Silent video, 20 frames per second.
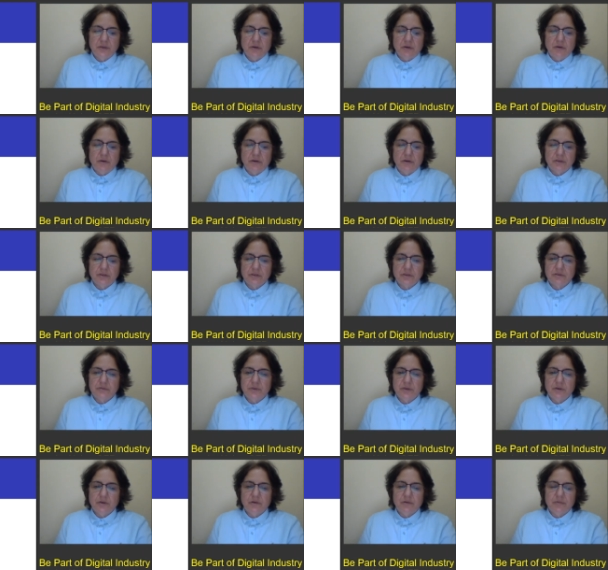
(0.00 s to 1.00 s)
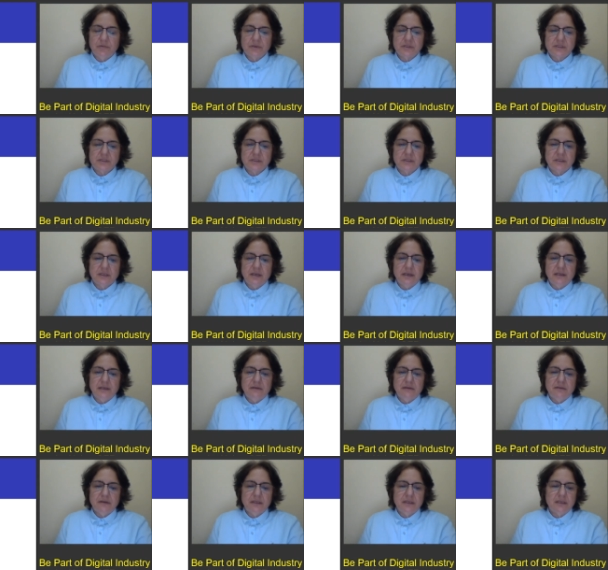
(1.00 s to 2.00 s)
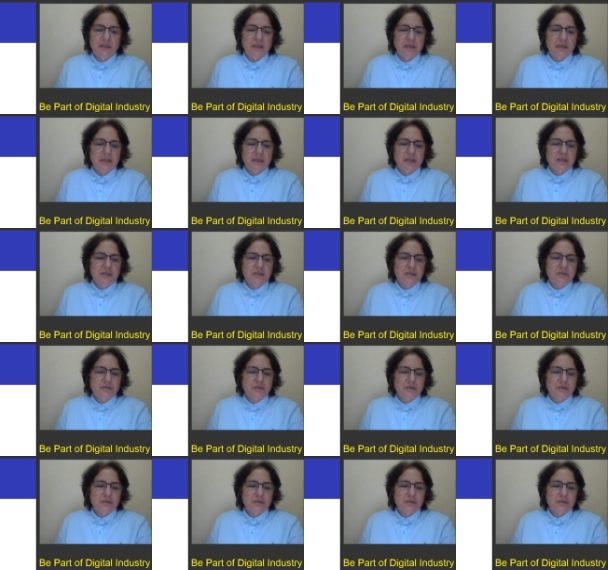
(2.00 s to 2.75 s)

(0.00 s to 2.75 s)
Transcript: opposite anyway. So